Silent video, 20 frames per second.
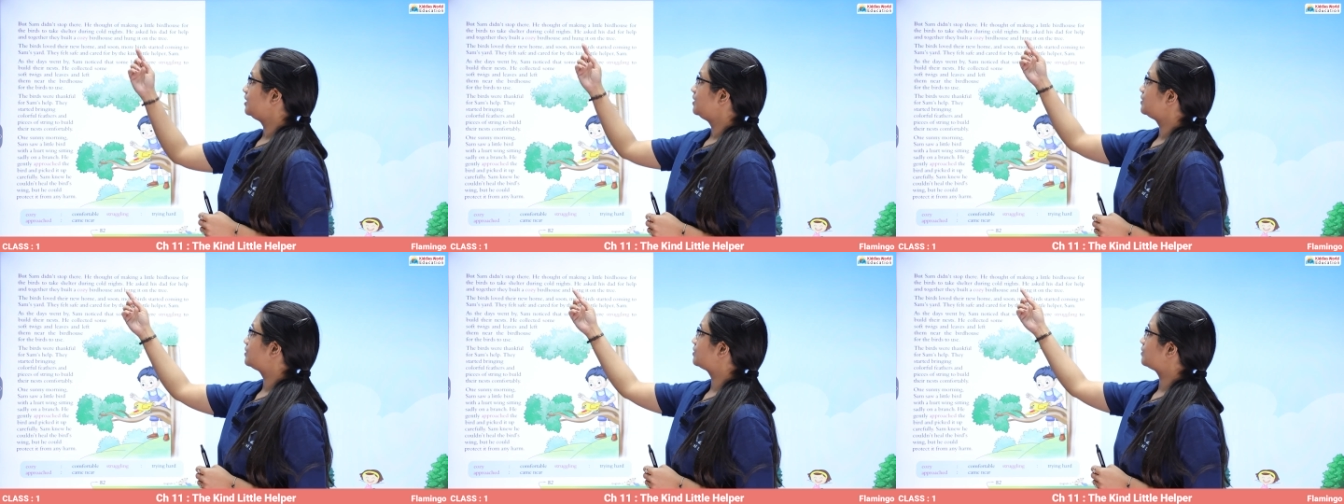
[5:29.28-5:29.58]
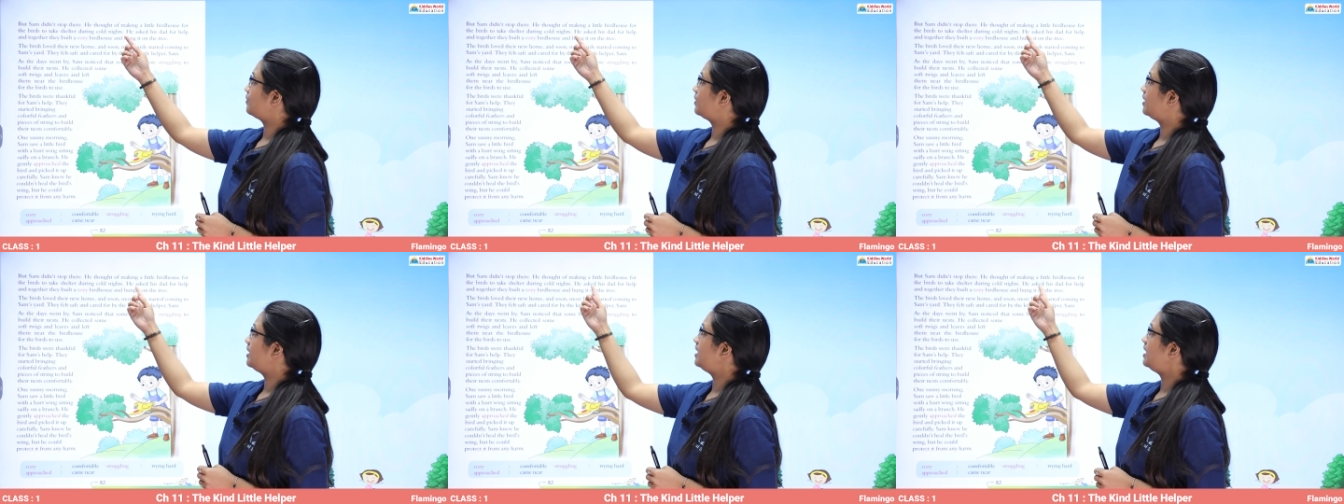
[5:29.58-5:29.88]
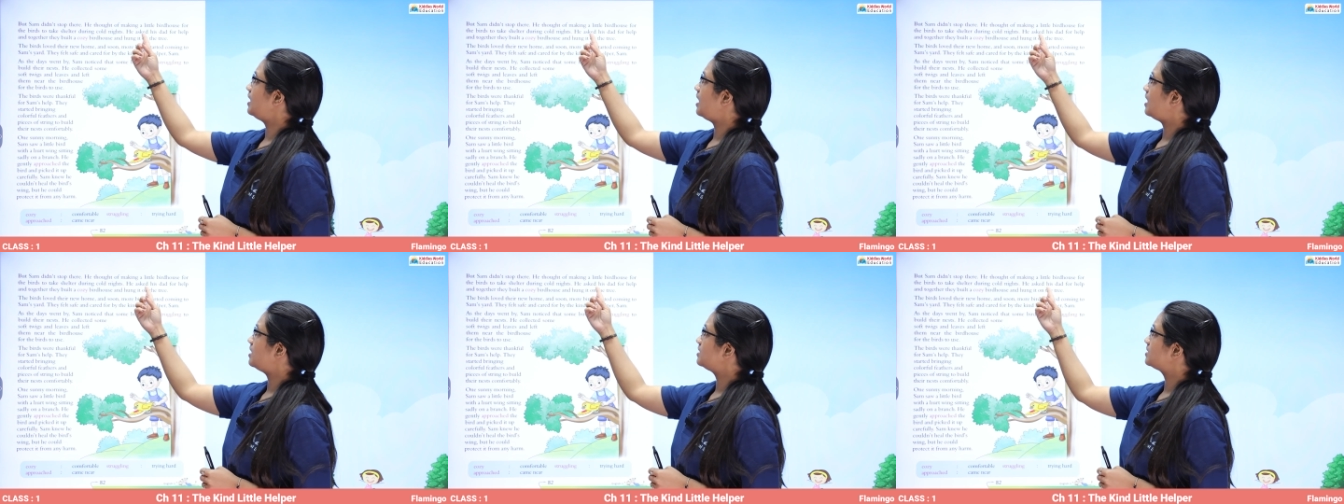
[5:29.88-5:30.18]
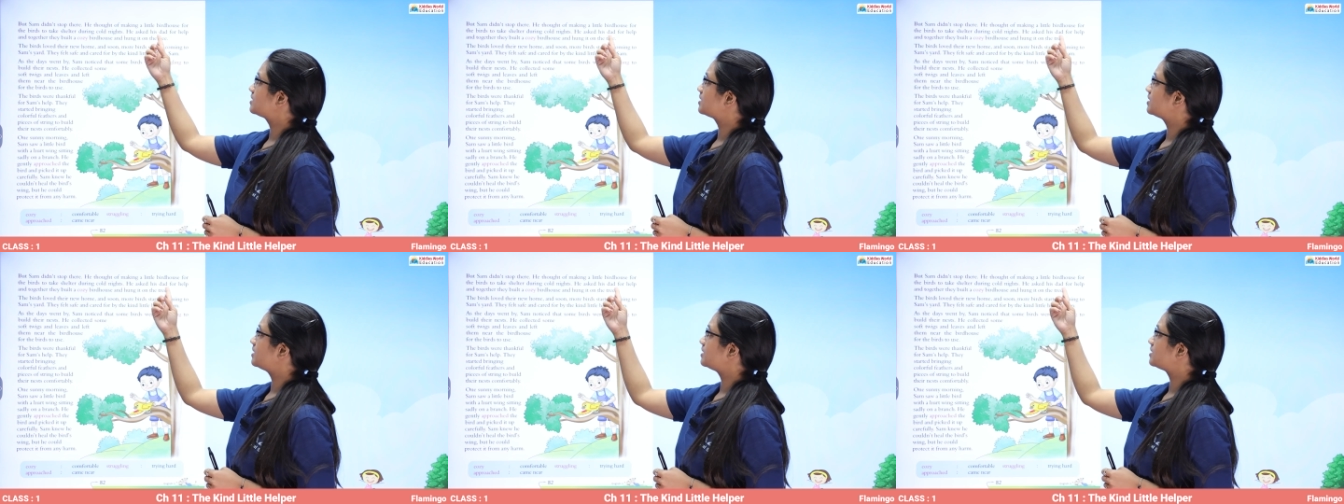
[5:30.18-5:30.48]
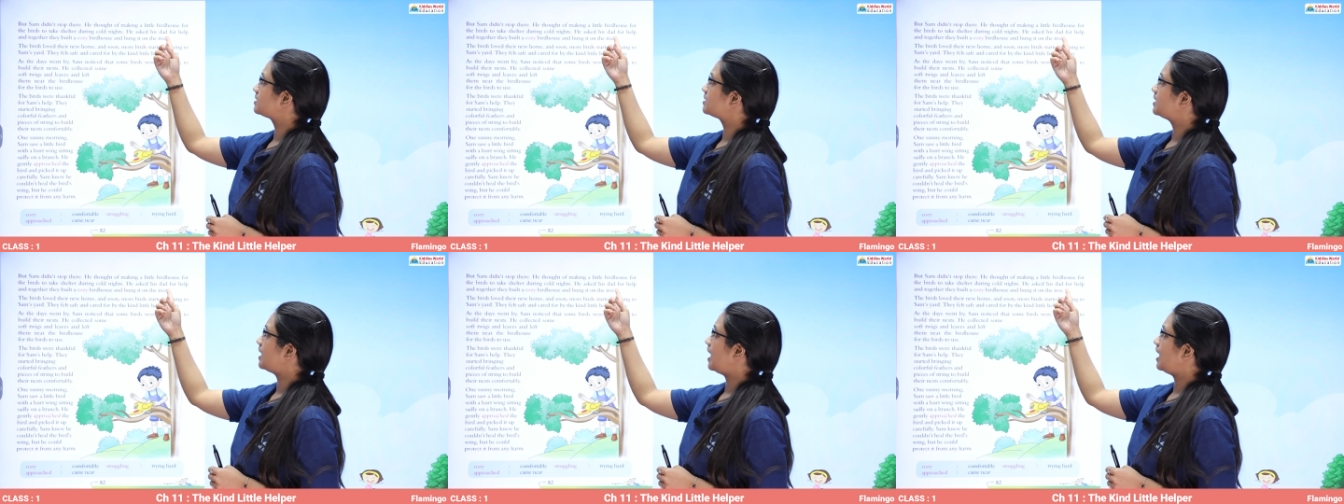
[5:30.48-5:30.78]
So he asked
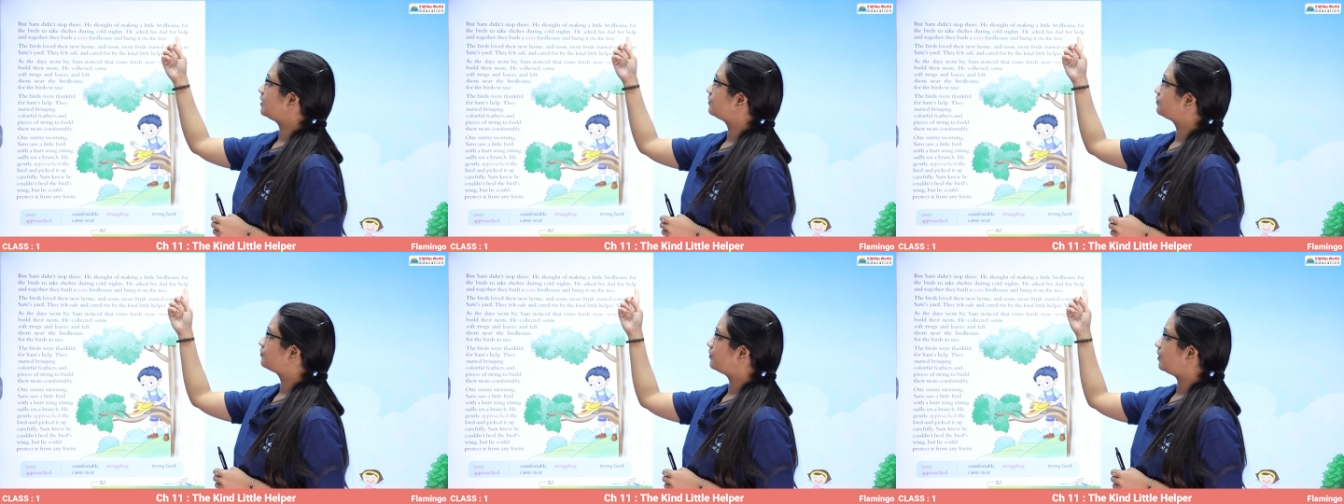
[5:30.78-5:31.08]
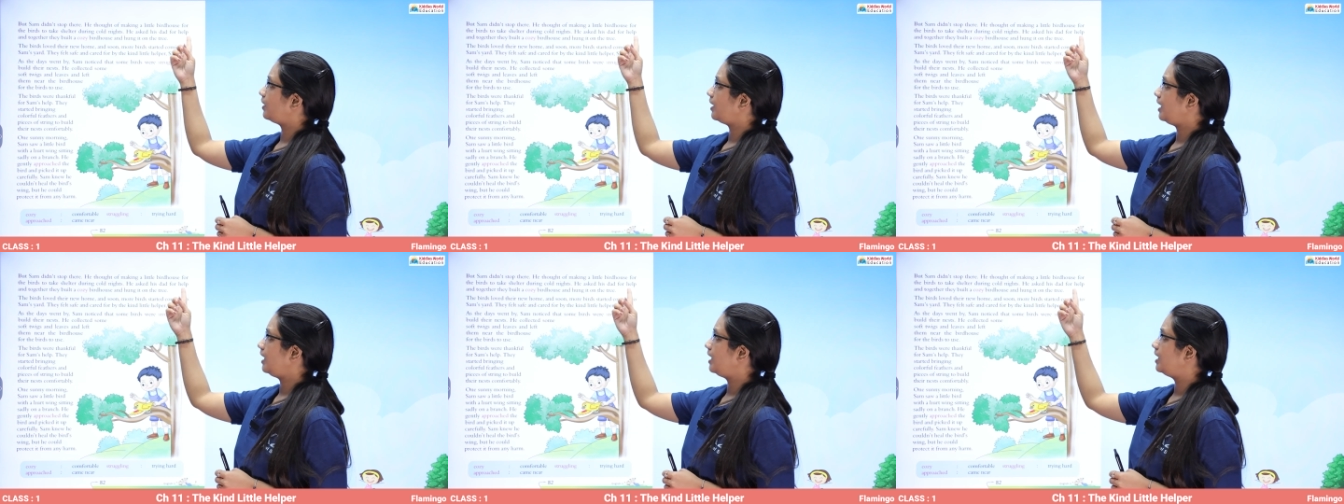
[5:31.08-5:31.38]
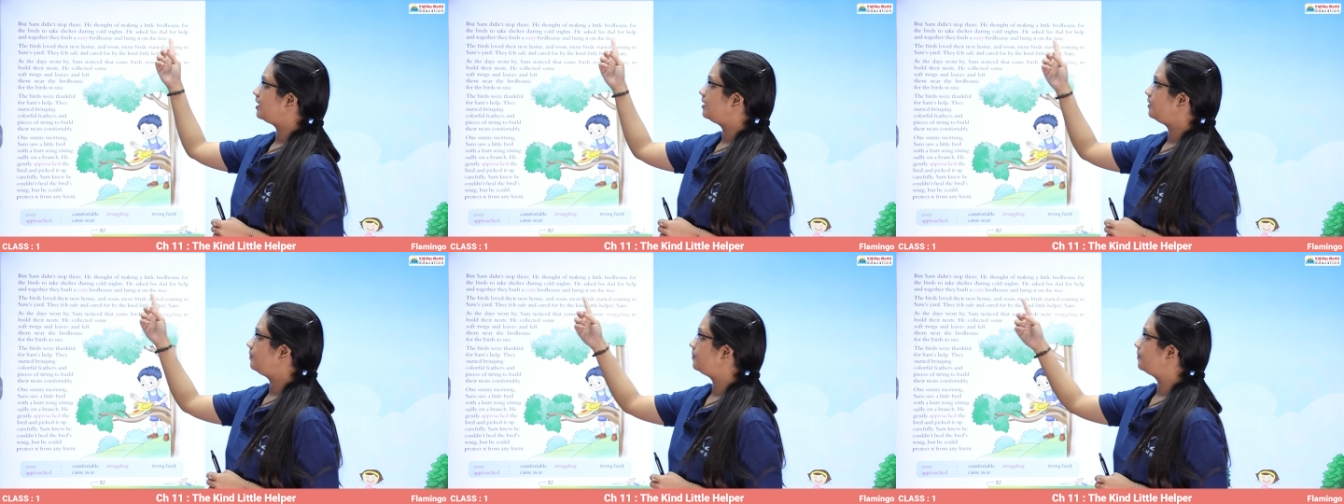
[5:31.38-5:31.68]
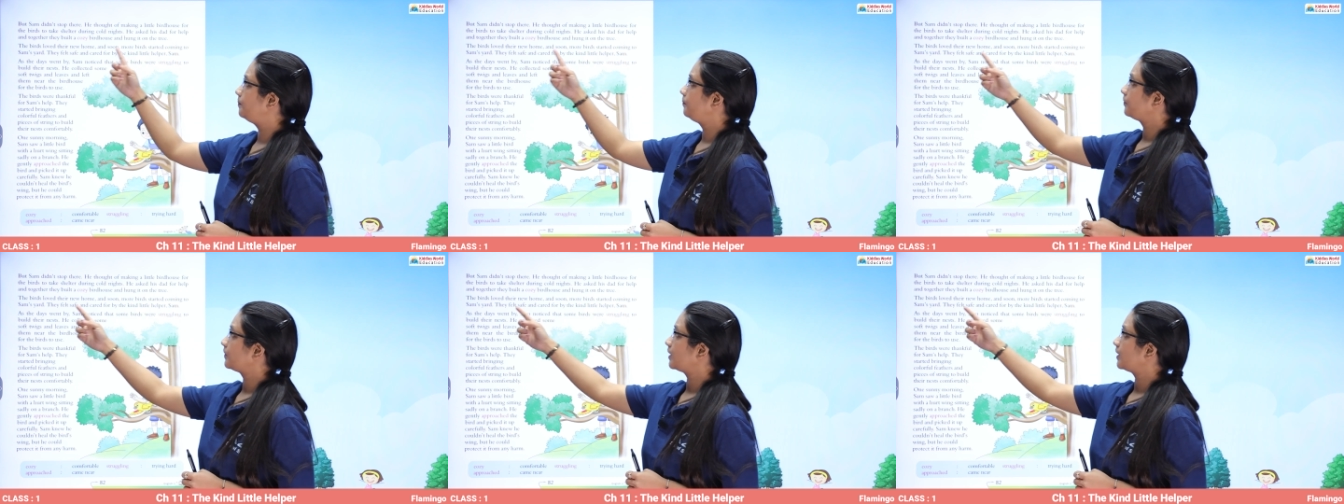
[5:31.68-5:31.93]
his dad for help,